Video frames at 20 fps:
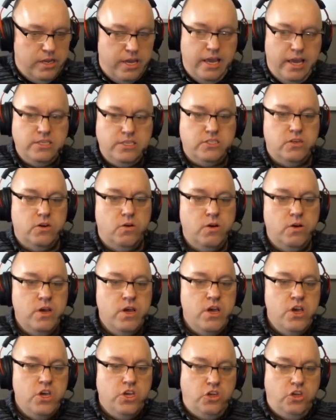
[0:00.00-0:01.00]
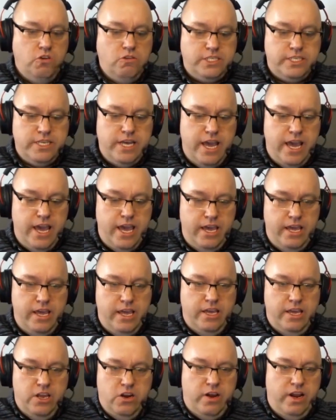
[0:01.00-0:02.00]
Okay. So you say,
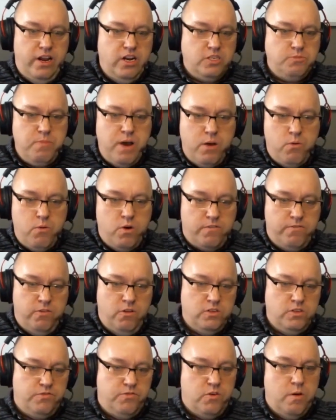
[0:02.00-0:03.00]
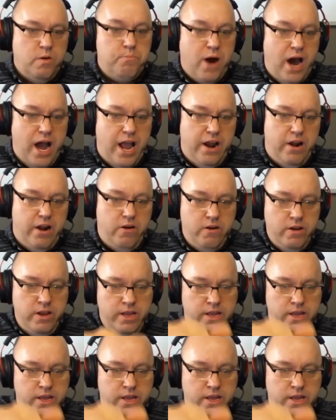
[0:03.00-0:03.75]
you know, here's my workflows for a buyer,